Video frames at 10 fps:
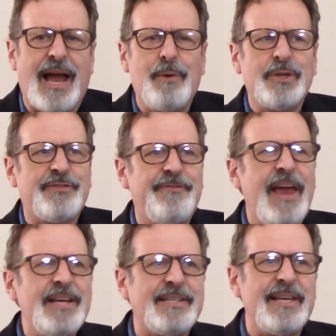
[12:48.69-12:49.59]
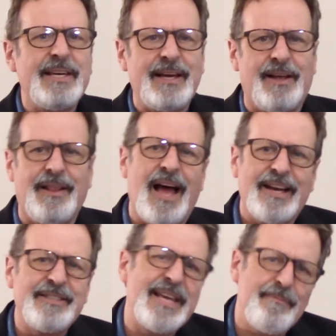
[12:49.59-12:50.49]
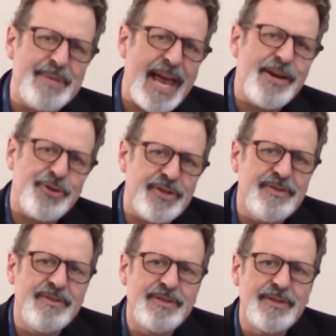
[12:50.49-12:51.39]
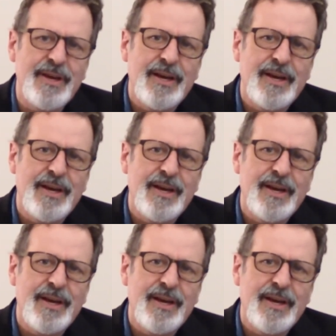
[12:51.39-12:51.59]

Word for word: I was facing a lot of temptations,